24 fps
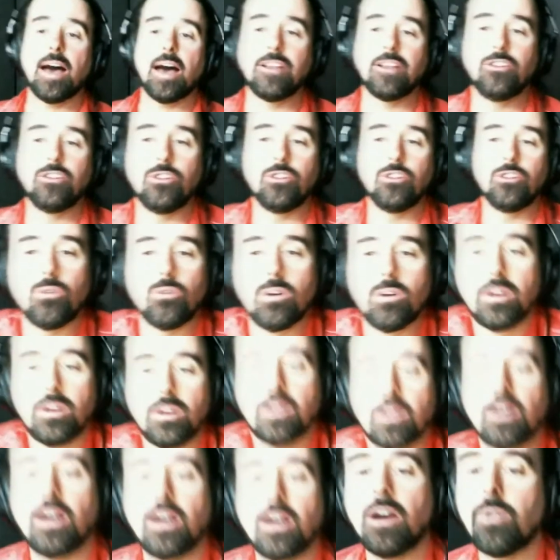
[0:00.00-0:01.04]
knew
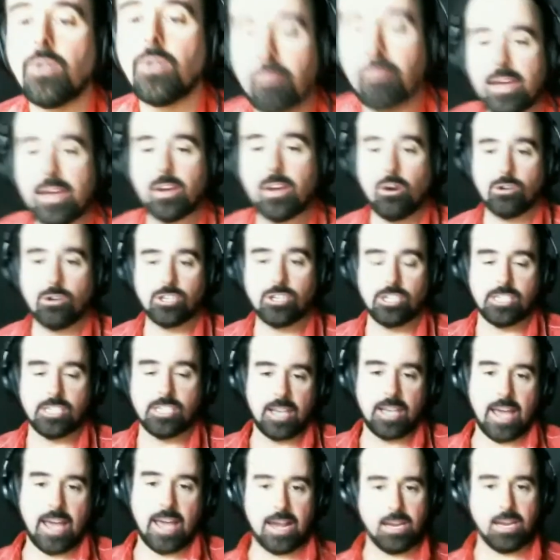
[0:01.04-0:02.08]
with my coaches
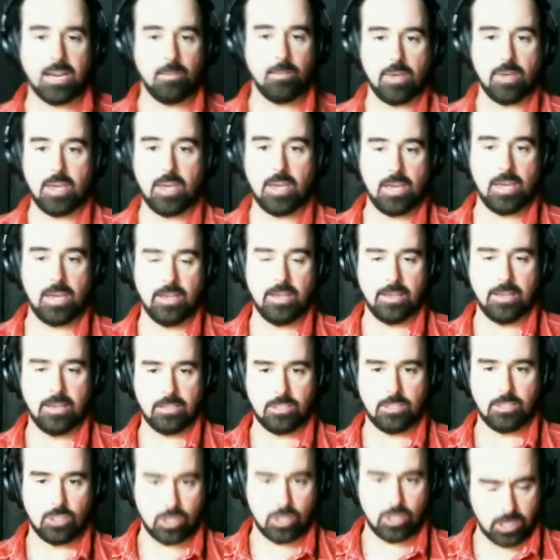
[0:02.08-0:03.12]
it had to be
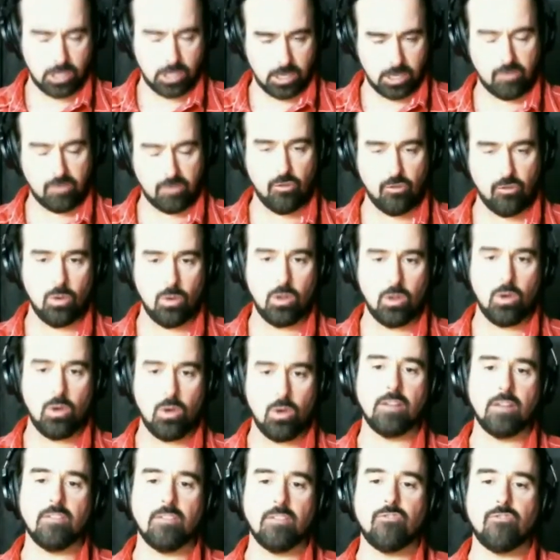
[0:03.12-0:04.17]
just this
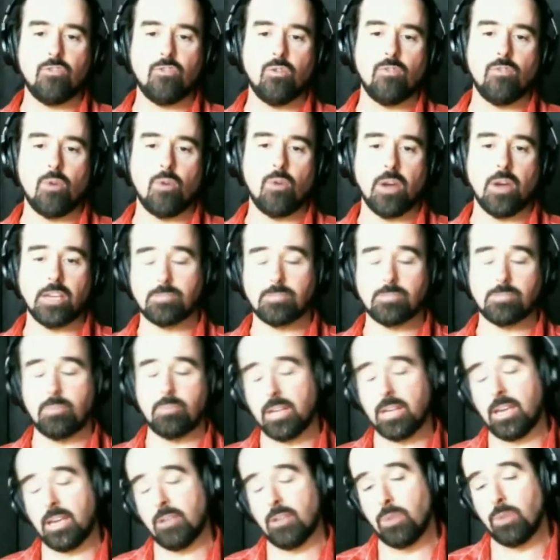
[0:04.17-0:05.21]
full-on full voice. But
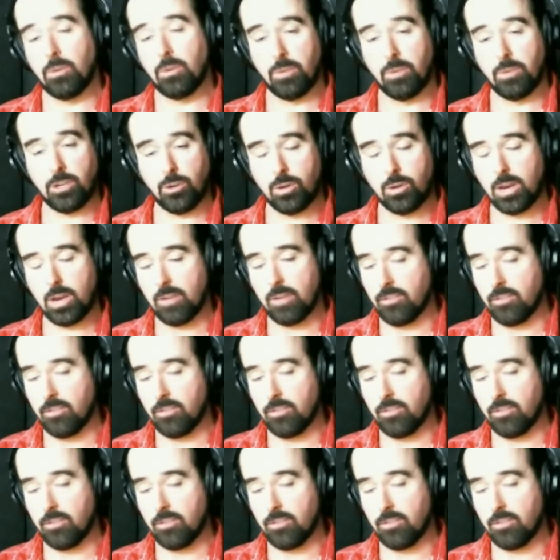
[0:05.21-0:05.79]
again, we do cover